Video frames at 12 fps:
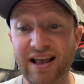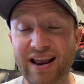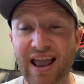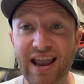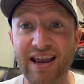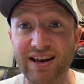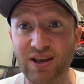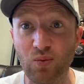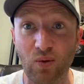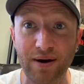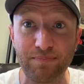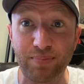and
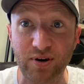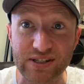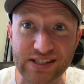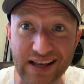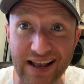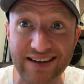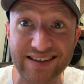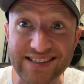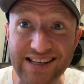81%.